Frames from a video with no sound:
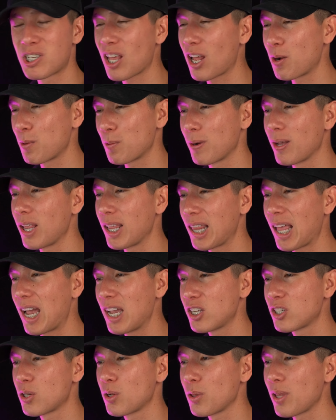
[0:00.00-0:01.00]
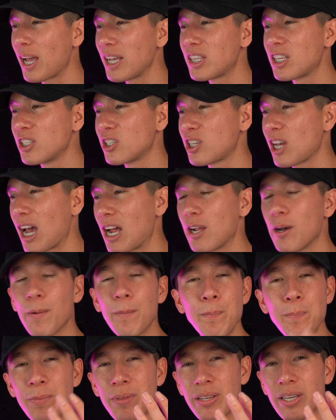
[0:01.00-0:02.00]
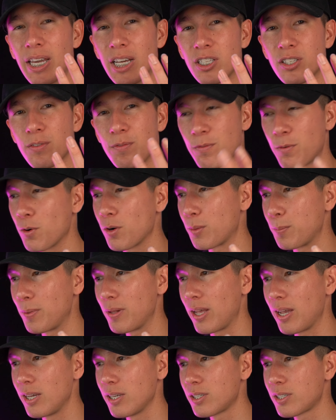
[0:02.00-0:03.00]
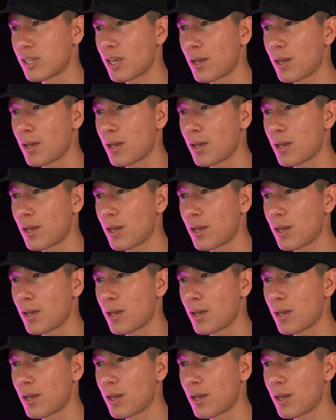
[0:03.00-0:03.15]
that I really like. So lights and shadow gets 4th place.